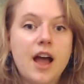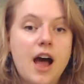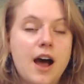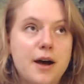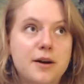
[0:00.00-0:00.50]

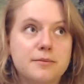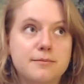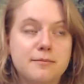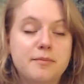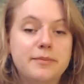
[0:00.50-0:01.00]

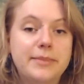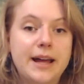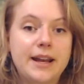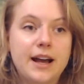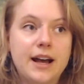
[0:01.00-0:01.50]

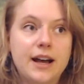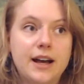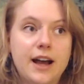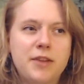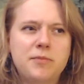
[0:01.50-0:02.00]
But
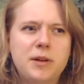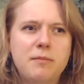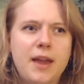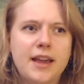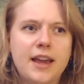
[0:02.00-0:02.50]
I've been
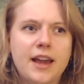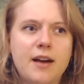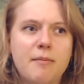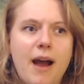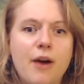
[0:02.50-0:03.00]
making
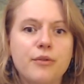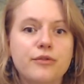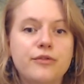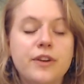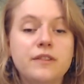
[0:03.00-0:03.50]
about
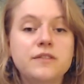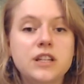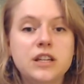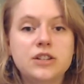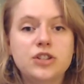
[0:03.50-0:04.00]

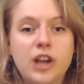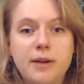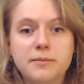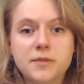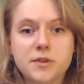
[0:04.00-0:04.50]
50
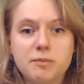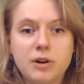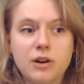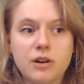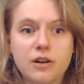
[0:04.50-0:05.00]
gems
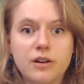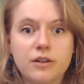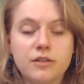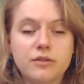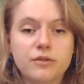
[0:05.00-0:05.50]

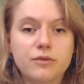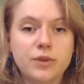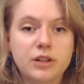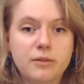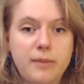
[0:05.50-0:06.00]
per
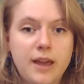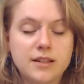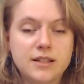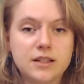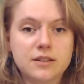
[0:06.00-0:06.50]

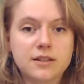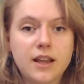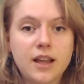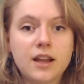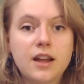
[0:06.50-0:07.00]
Willowmane Deerling,